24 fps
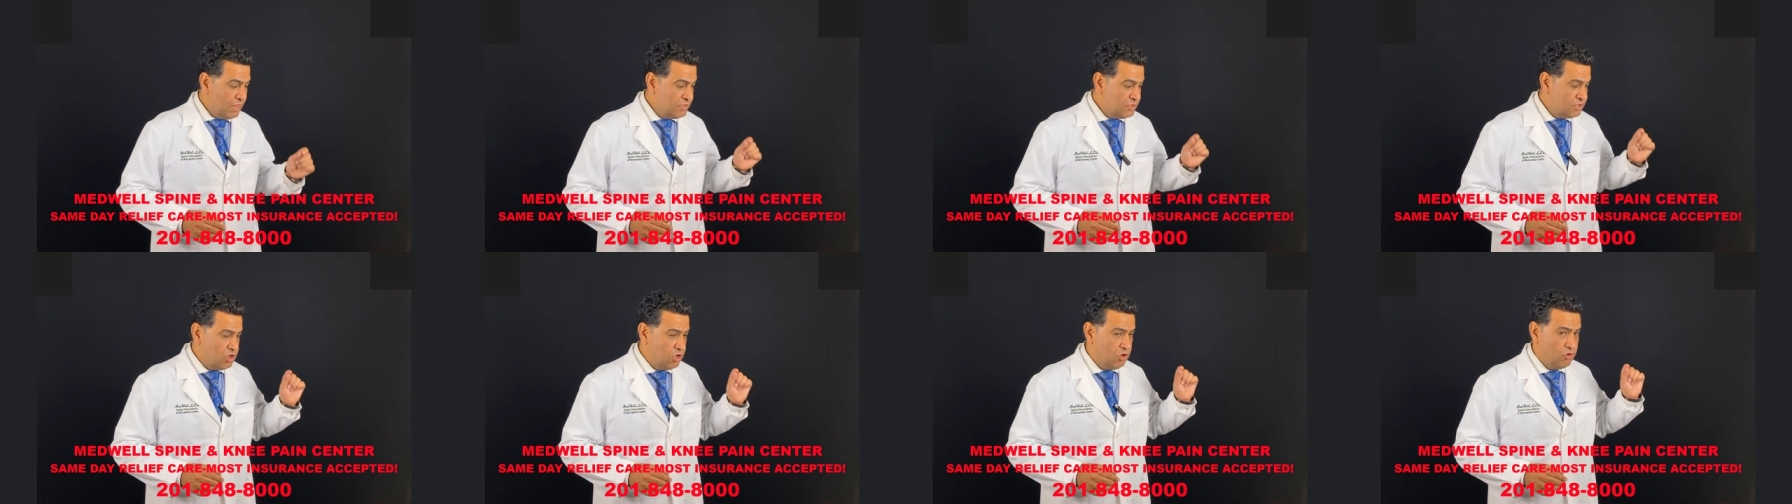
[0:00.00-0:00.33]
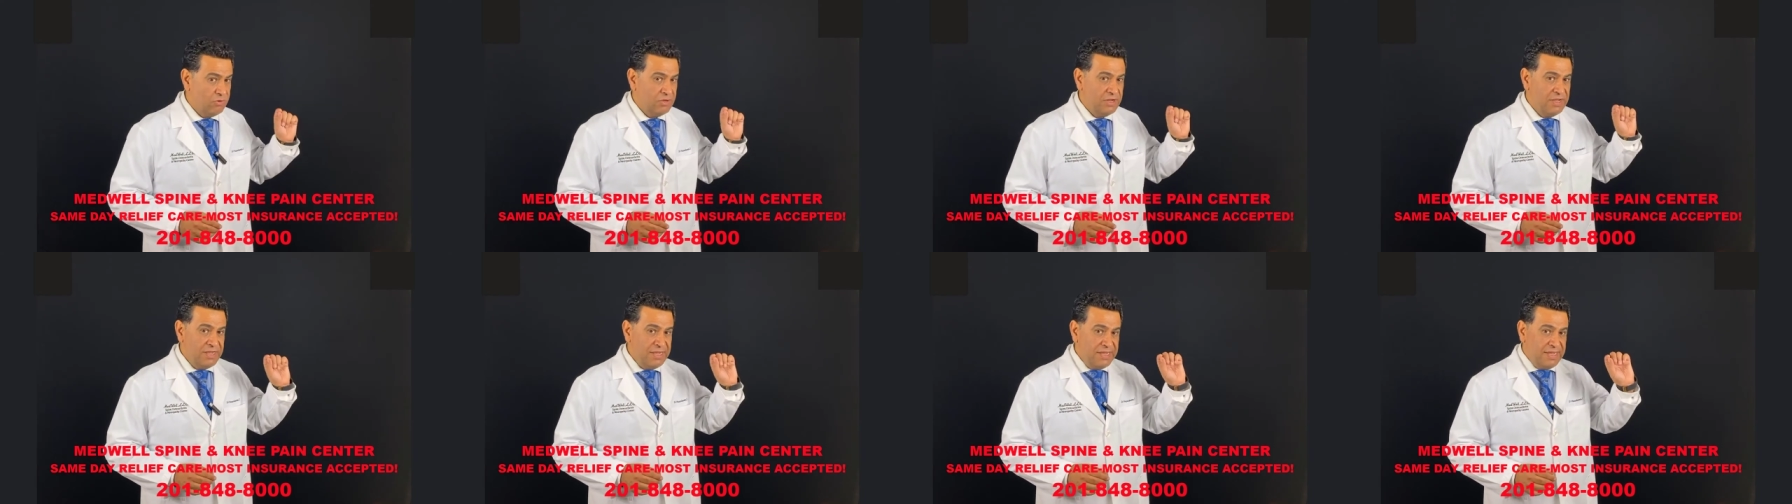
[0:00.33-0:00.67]

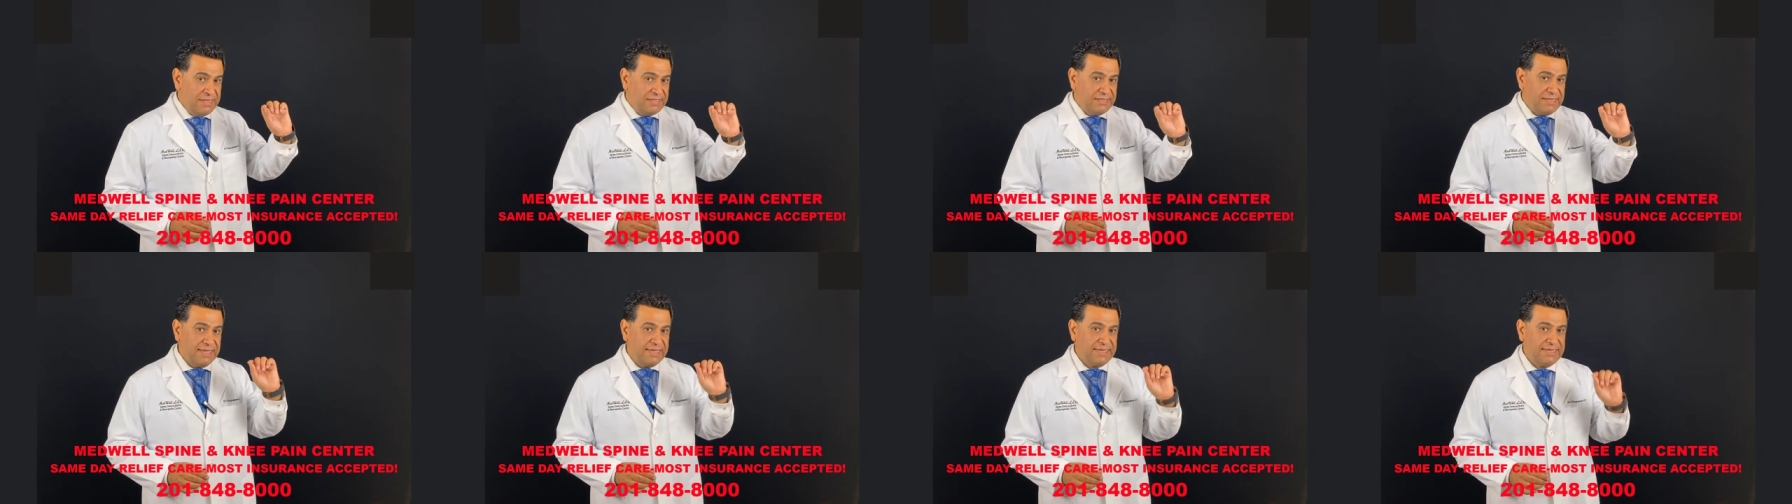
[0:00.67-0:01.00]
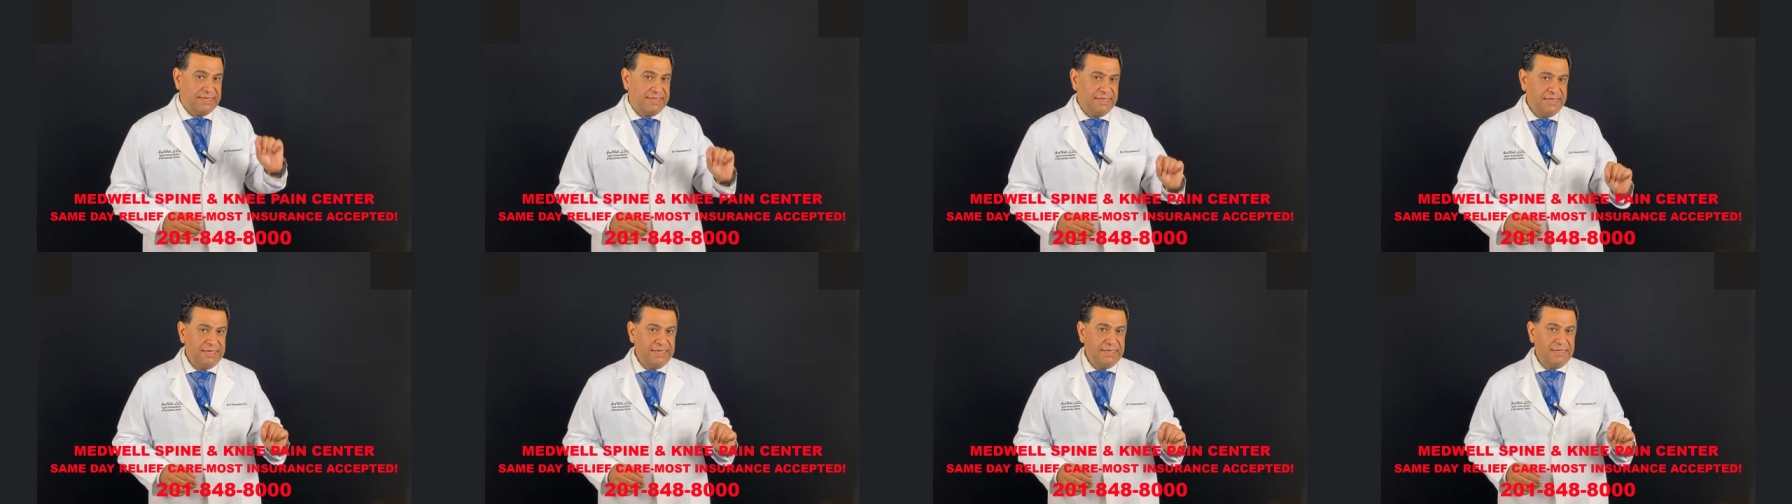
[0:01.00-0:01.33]
So the
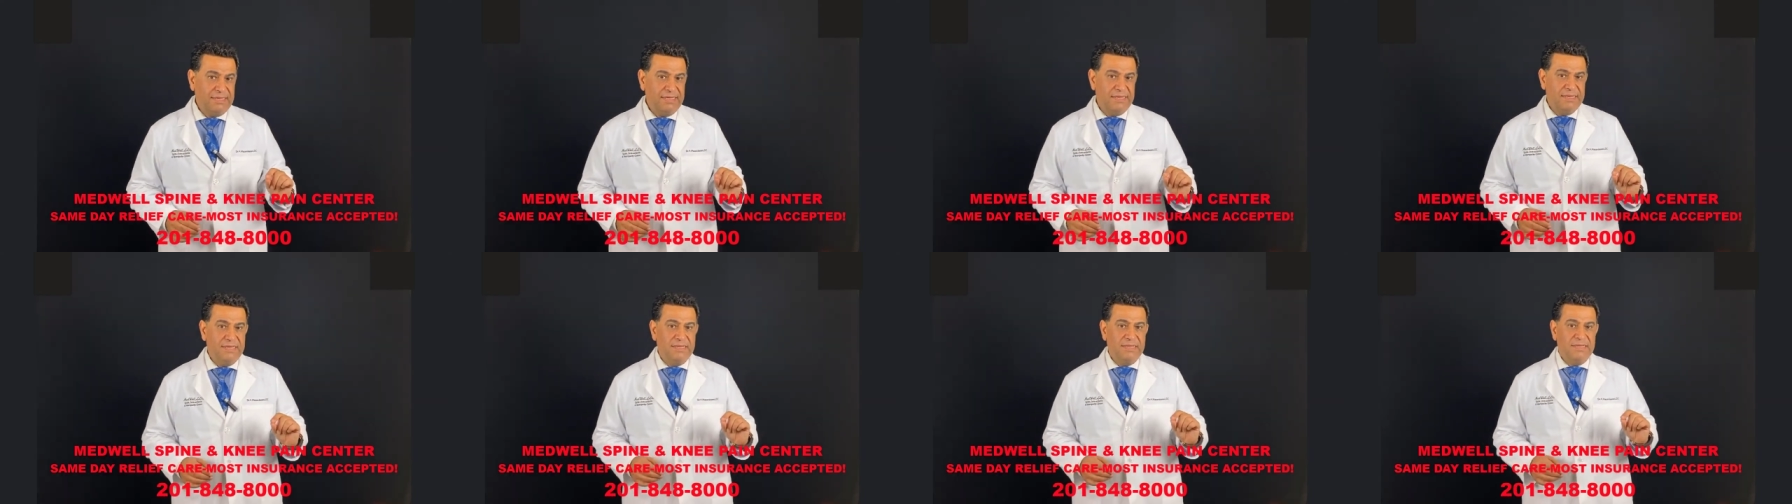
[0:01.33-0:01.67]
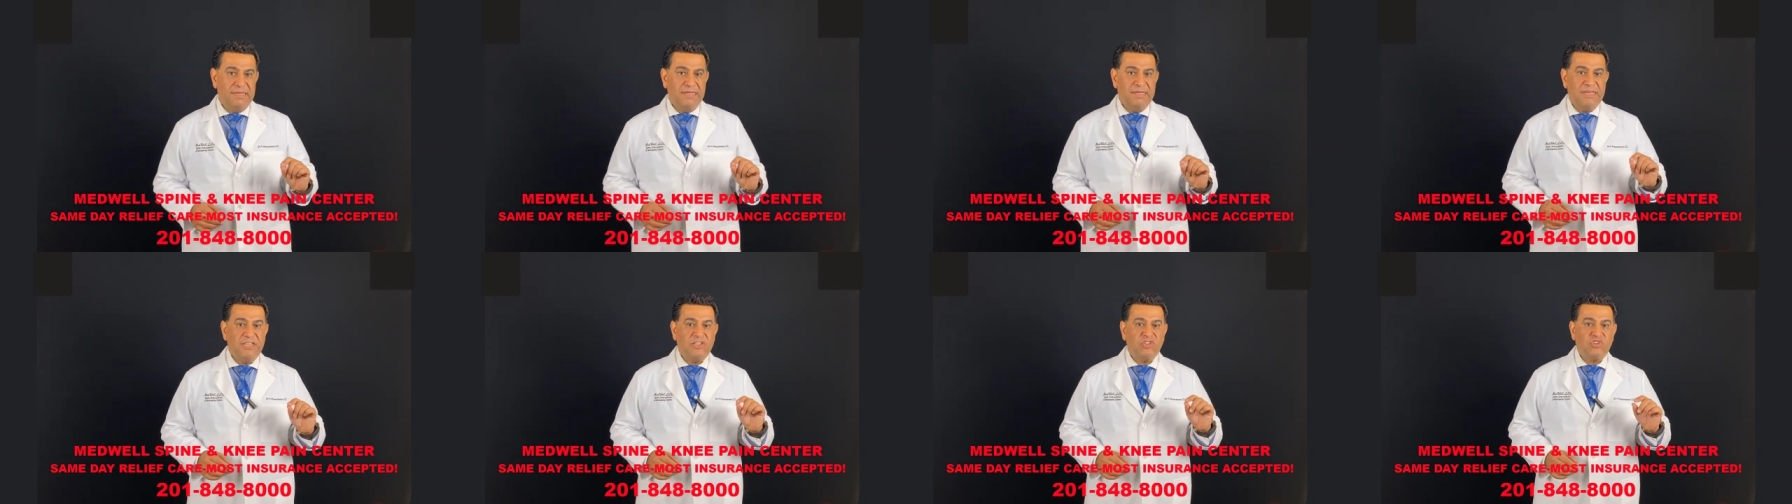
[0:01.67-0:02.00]
key
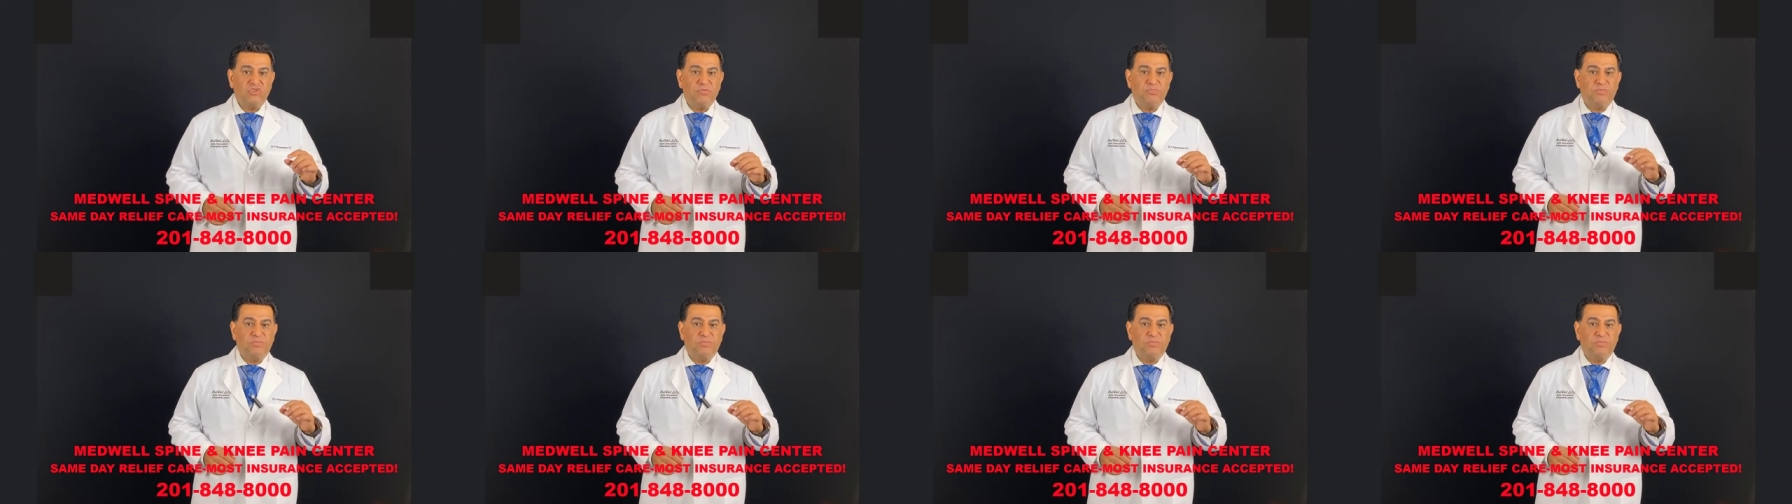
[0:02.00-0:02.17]
is